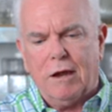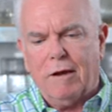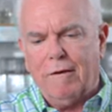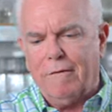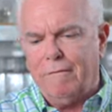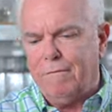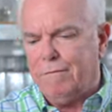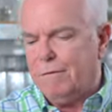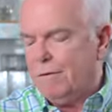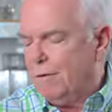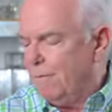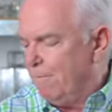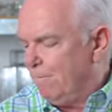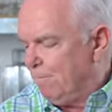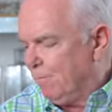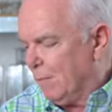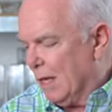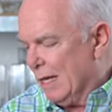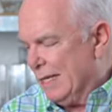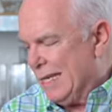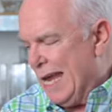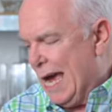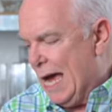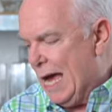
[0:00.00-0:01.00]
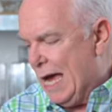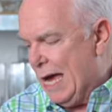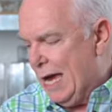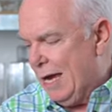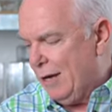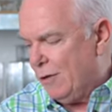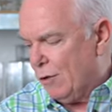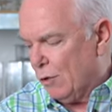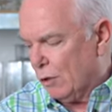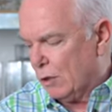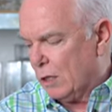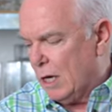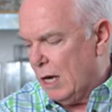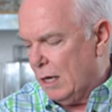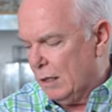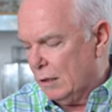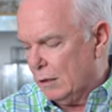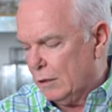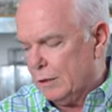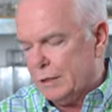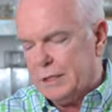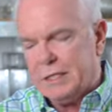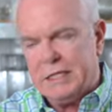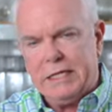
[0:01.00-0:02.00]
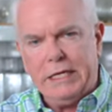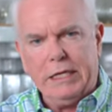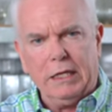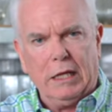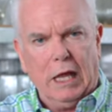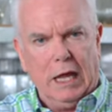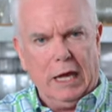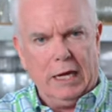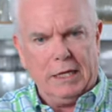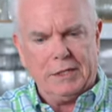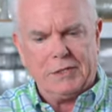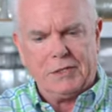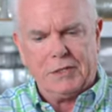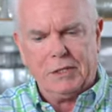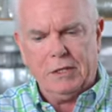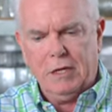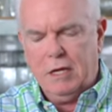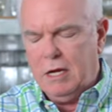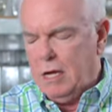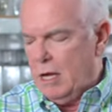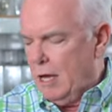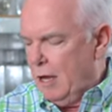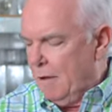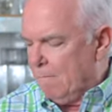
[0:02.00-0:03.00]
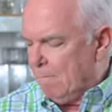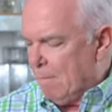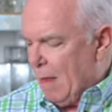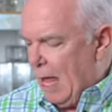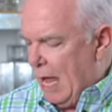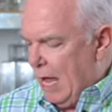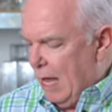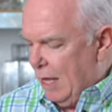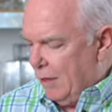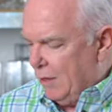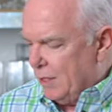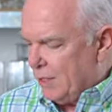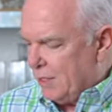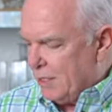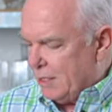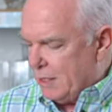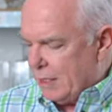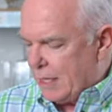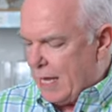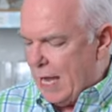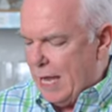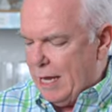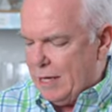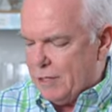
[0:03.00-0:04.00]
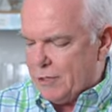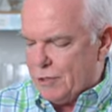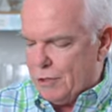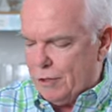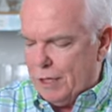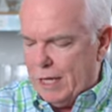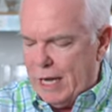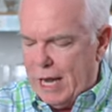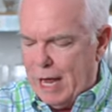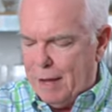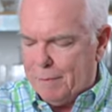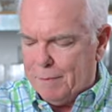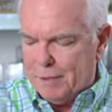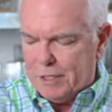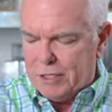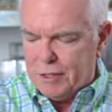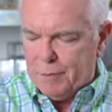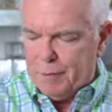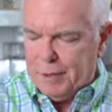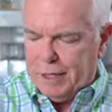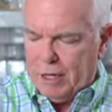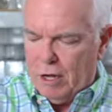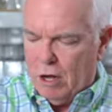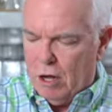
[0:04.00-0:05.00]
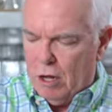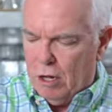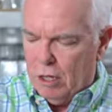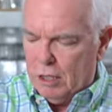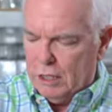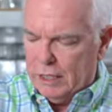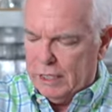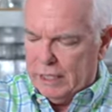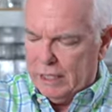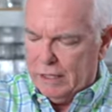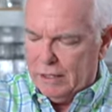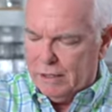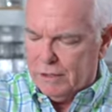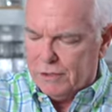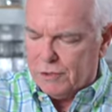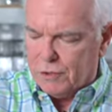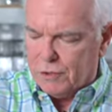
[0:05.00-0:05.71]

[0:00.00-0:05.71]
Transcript: of dyed or colored sea glass. And this is a canister that happens to be all in